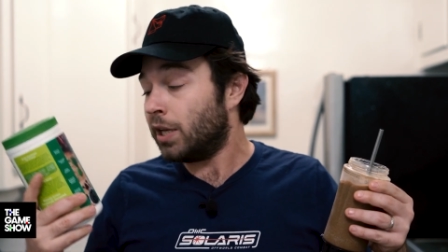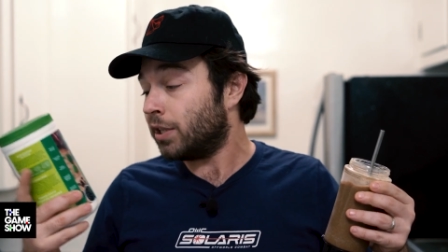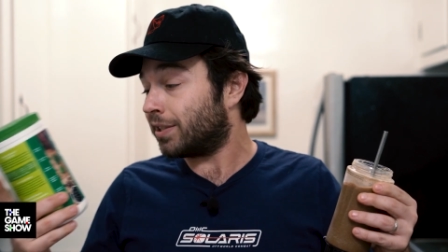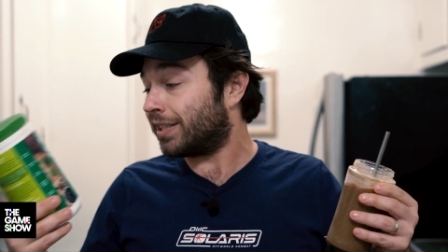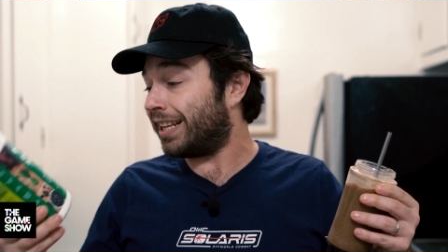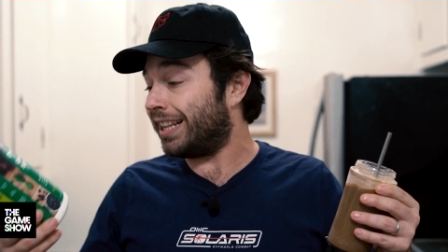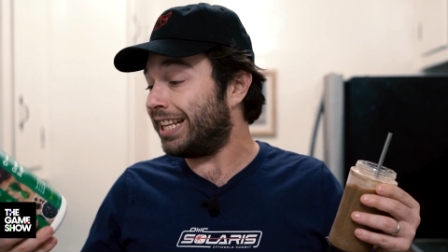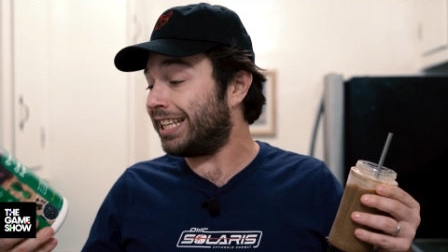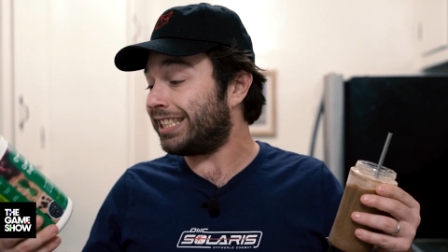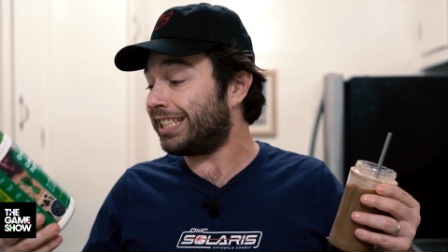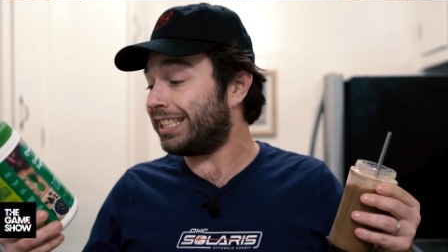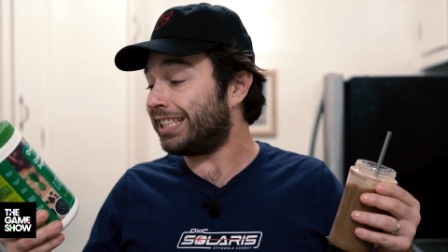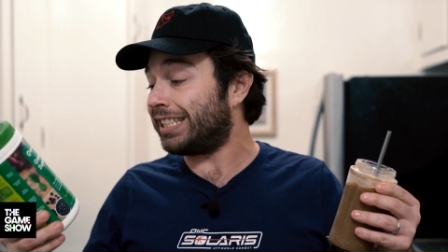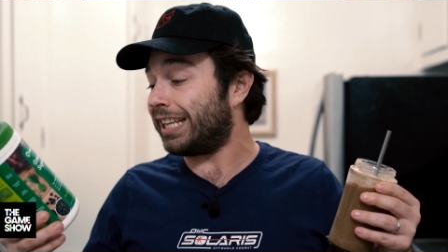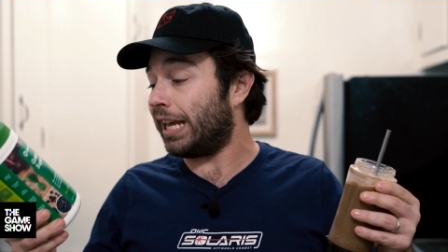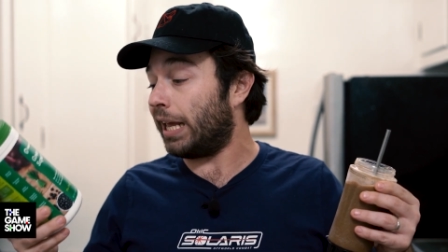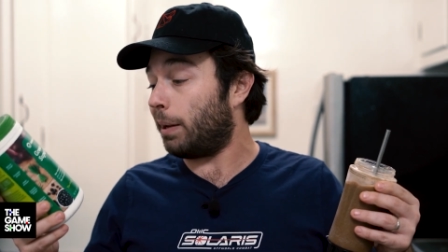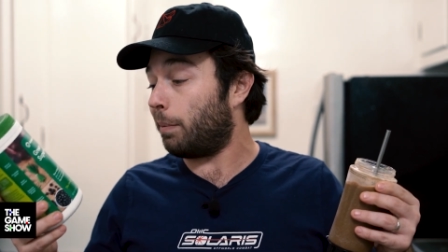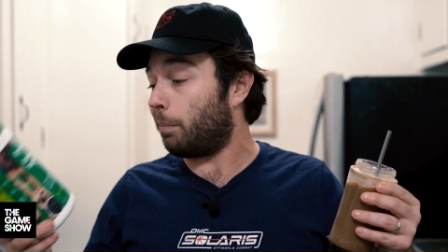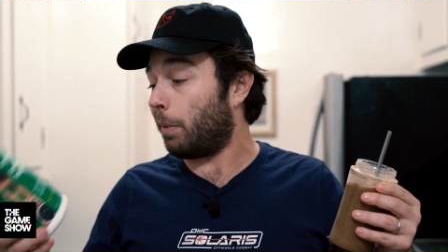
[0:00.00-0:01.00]
So this is,
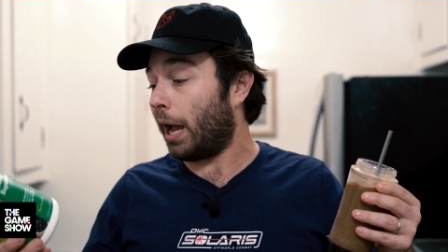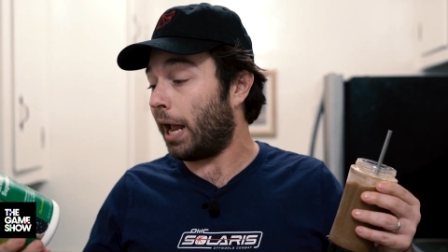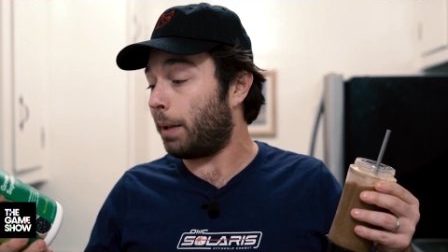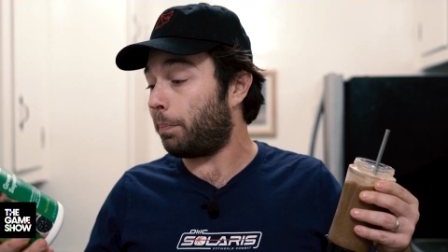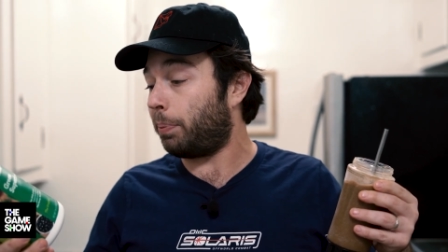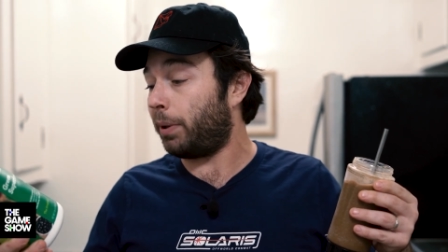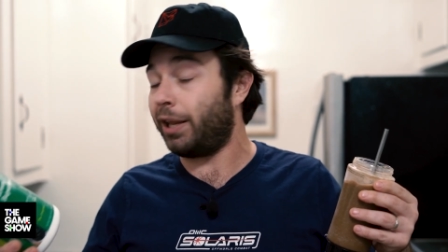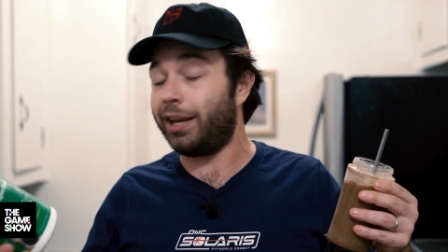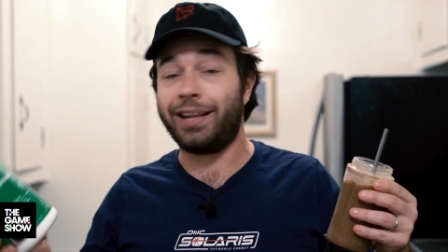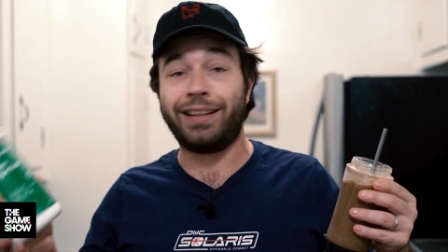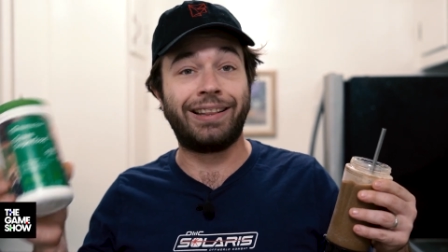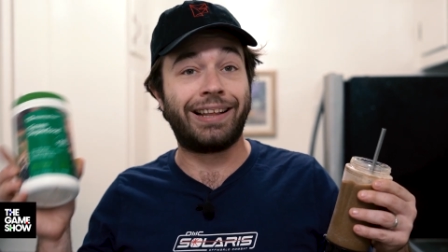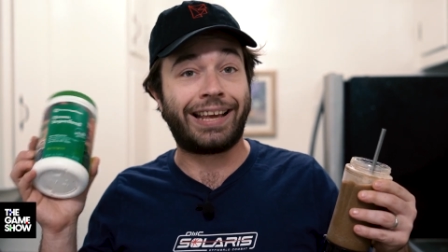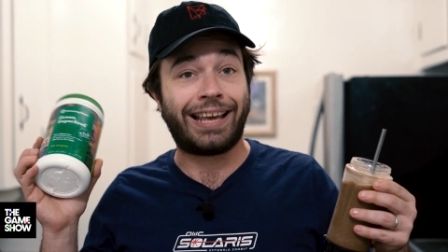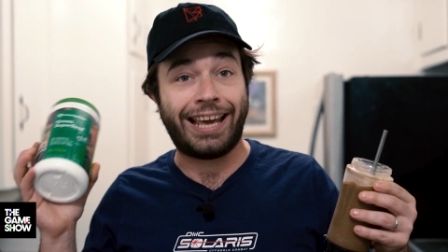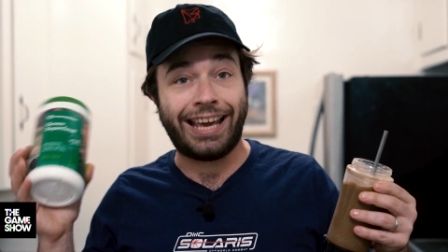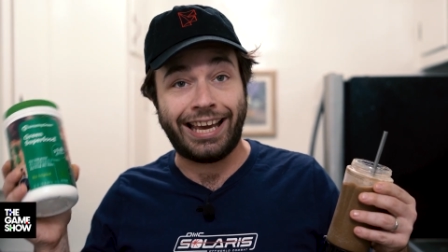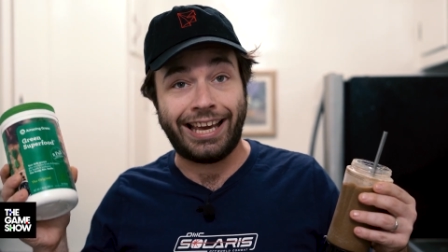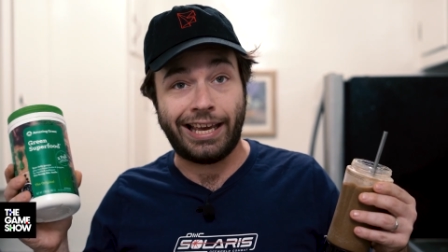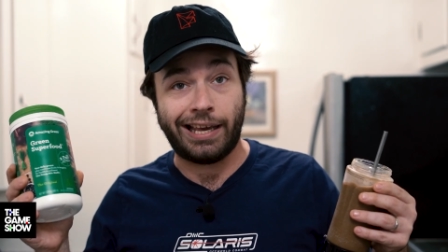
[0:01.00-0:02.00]
in my opinion, the
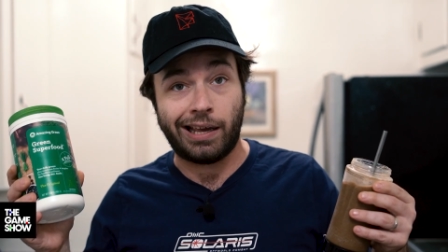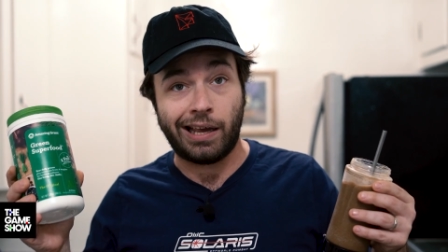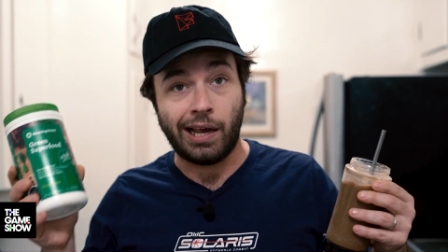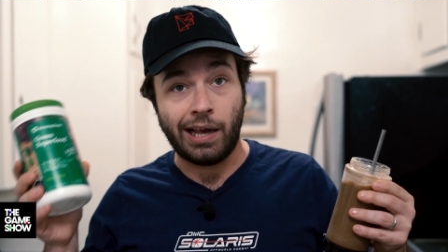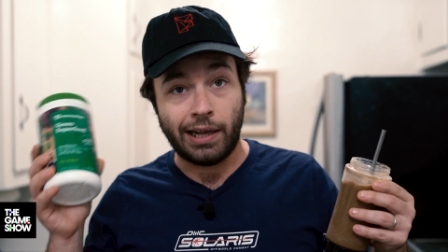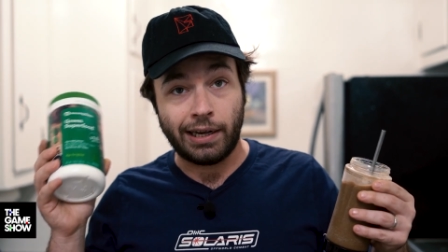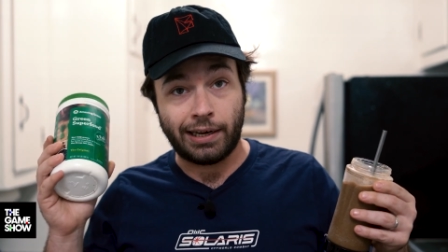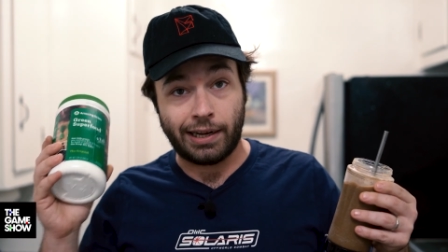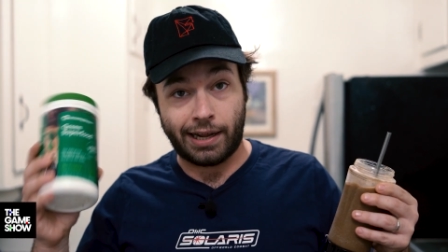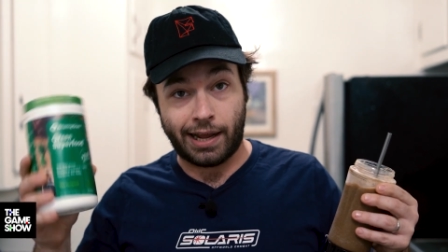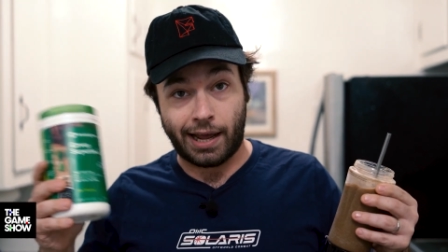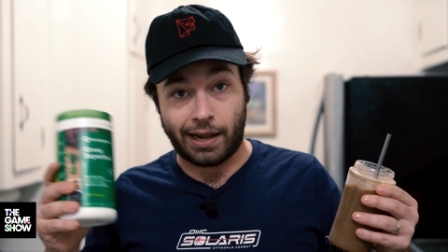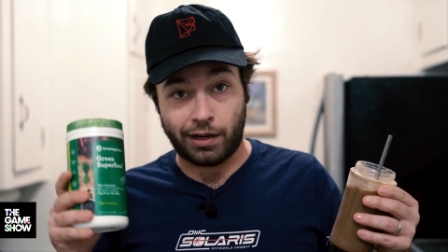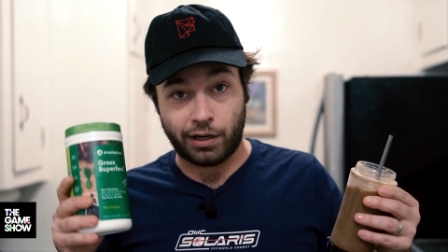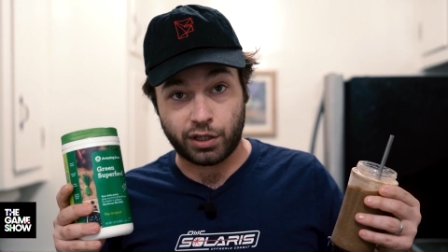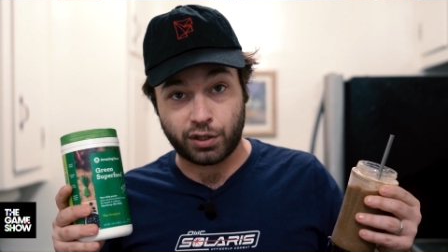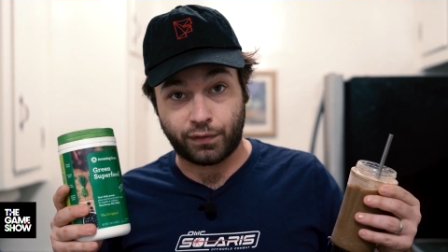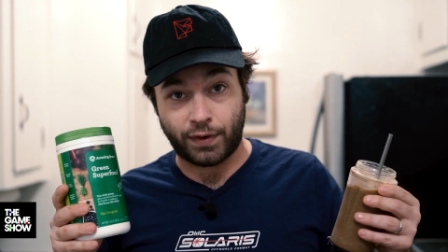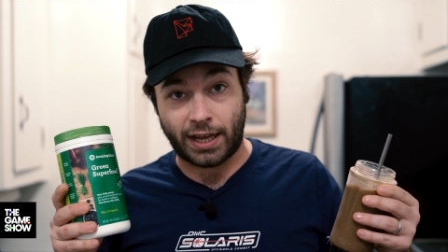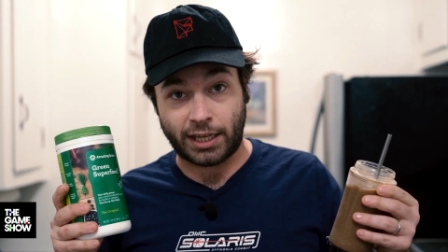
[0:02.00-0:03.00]
key to getting
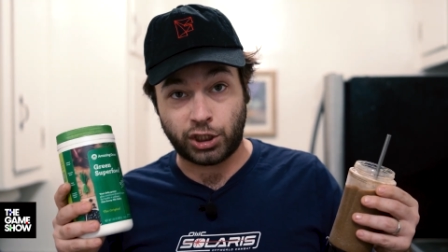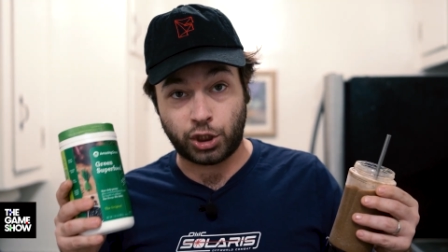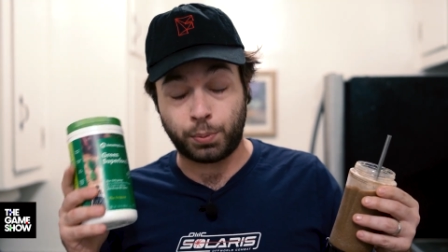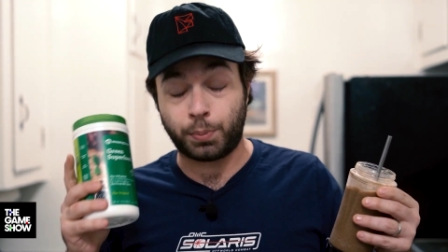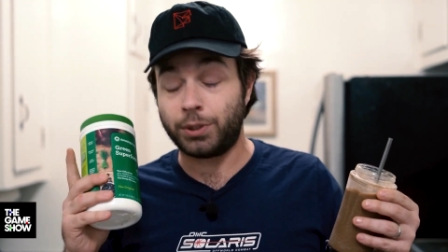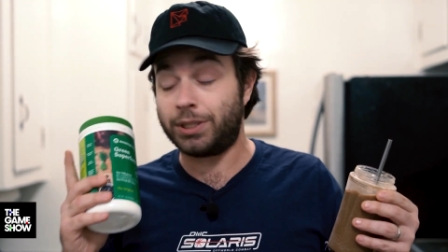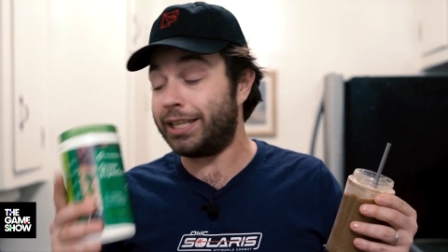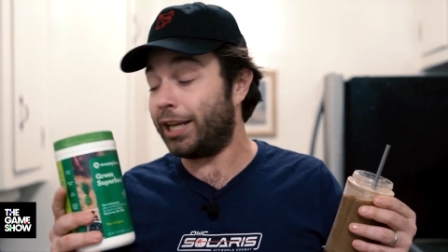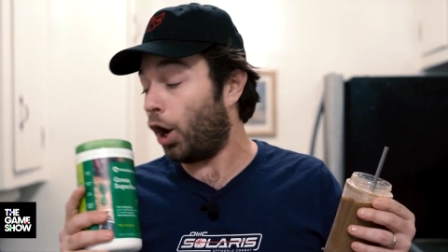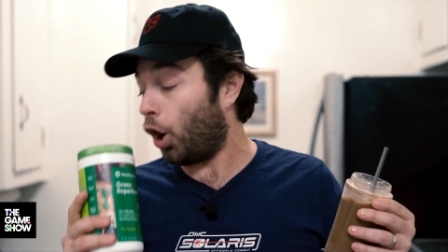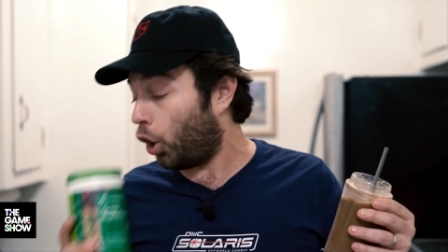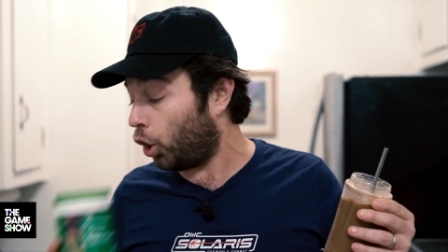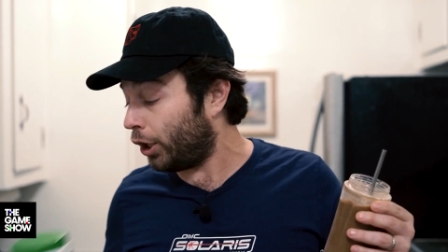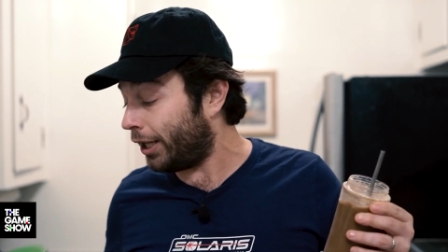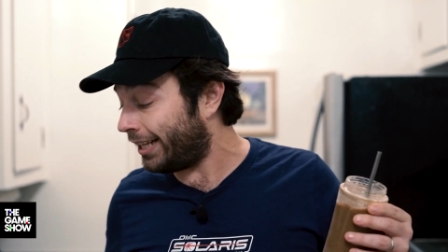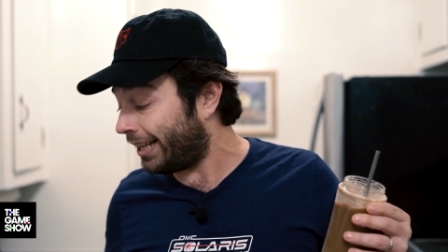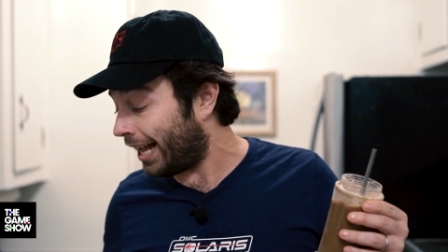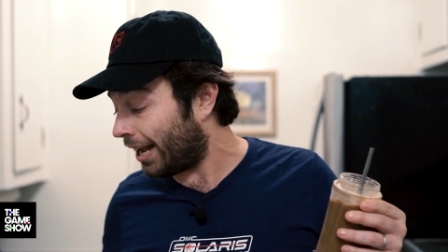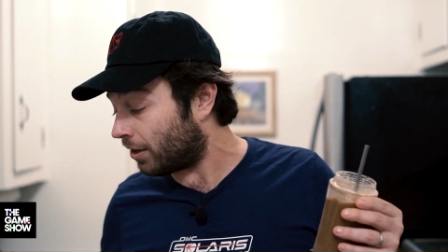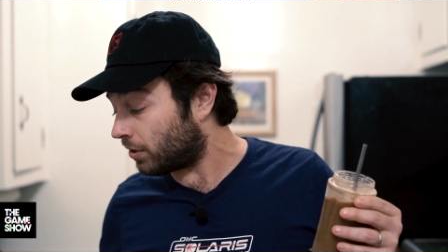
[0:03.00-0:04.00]
those vegetables. The
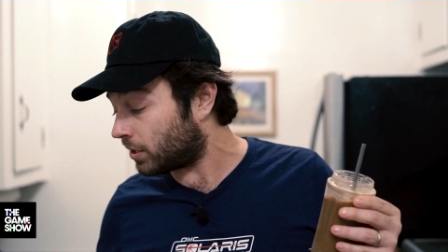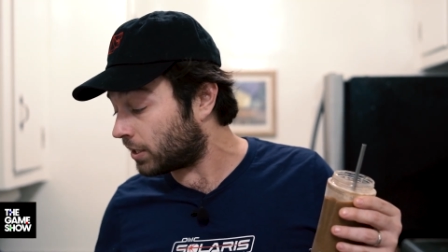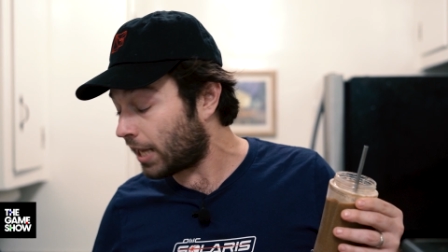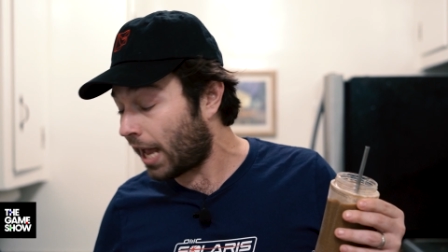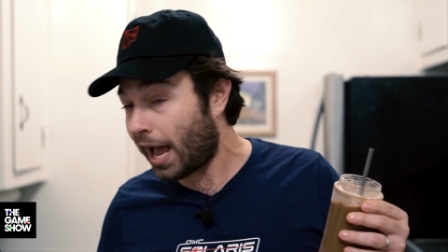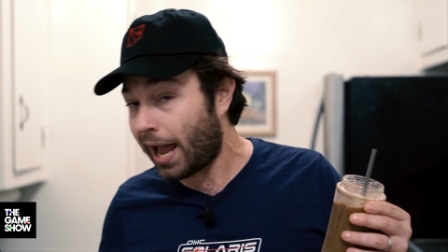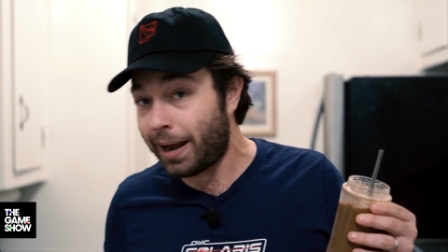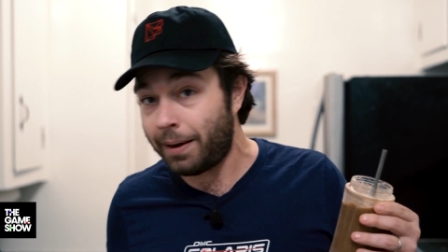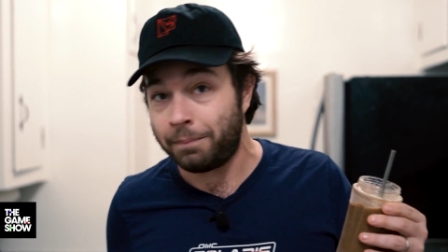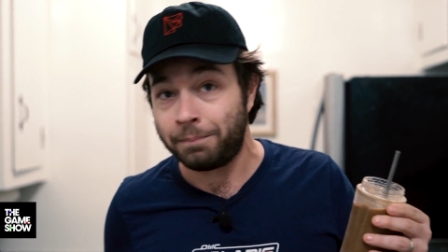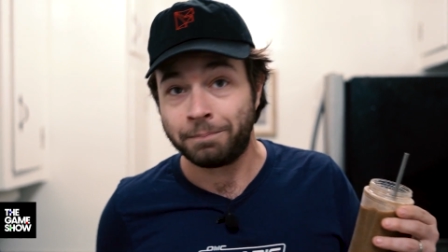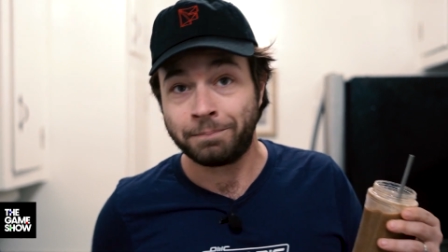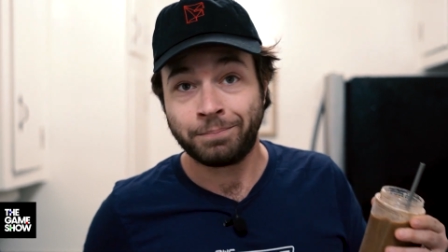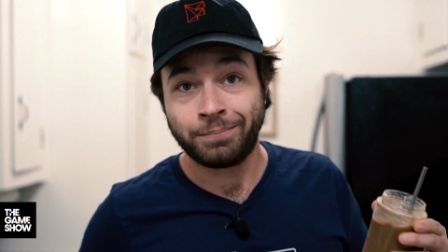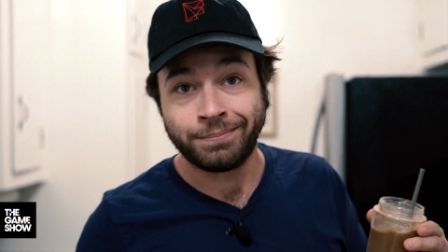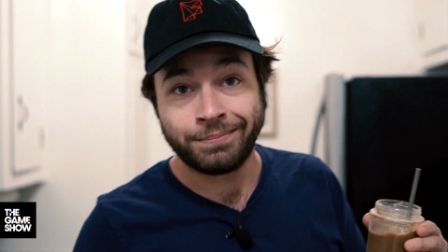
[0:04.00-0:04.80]
only downside,